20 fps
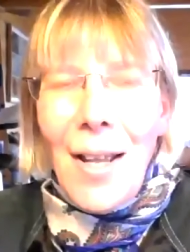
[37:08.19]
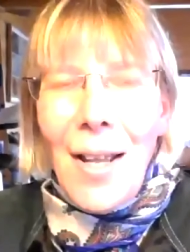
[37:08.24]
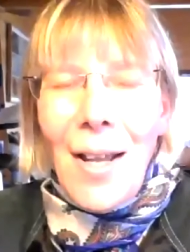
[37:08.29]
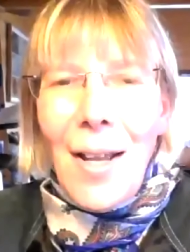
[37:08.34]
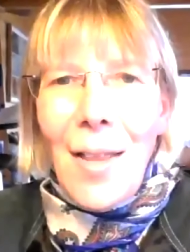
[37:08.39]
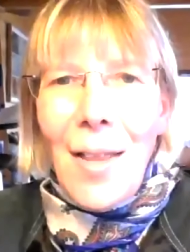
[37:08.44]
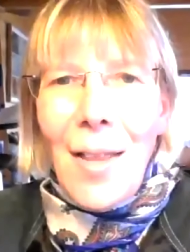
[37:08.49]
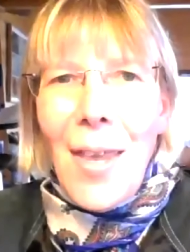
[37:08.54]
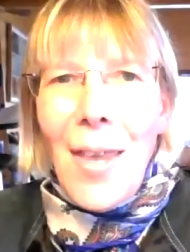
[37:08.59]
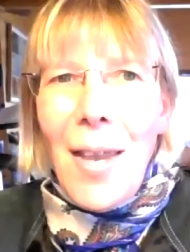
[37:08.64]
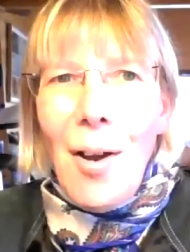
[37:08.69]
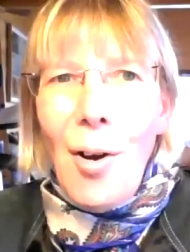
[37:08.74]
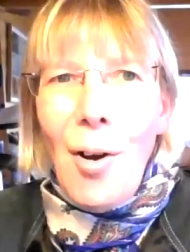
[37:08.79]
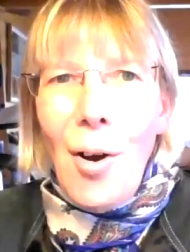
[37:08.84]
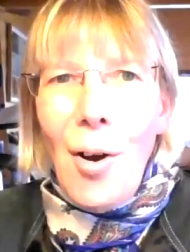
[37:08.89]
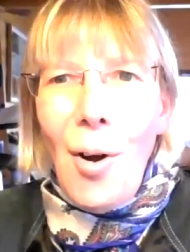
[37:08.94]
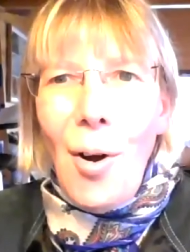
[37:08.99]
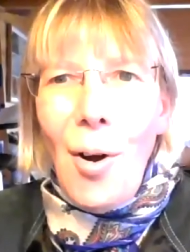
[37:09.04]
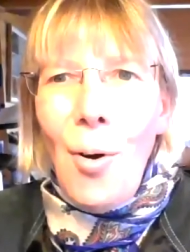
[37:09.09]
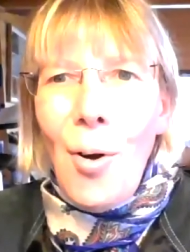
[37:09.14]
The
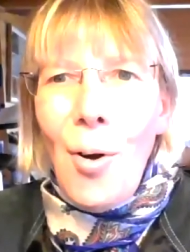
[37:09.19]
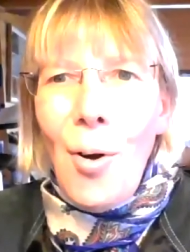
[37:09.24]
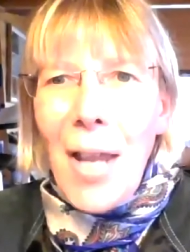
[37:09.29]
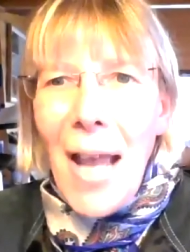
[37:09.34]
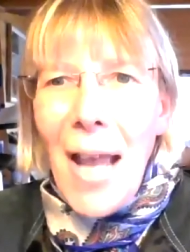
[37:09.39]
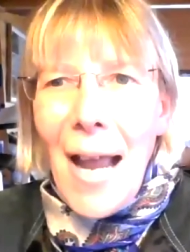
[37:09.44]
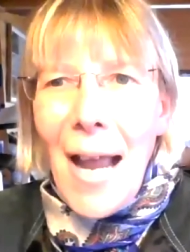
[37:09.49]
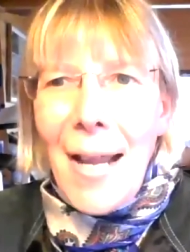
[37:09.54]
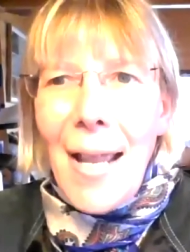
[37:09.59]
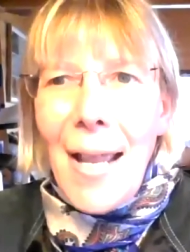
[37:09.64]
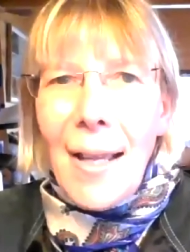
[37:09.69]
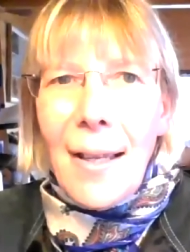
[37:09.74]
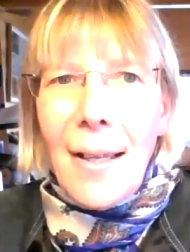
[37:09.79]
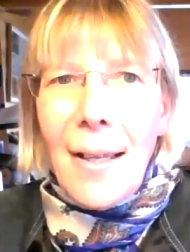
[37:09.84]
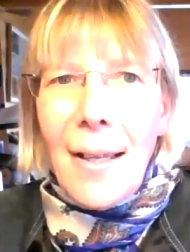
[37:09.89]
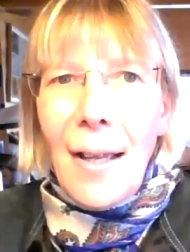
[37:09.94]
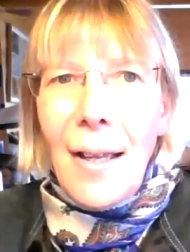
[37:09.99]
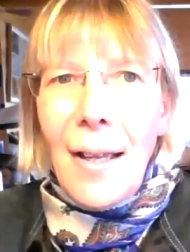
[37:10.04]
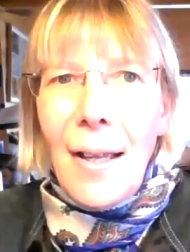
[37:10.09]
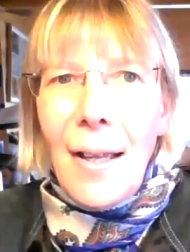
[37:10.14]
organic,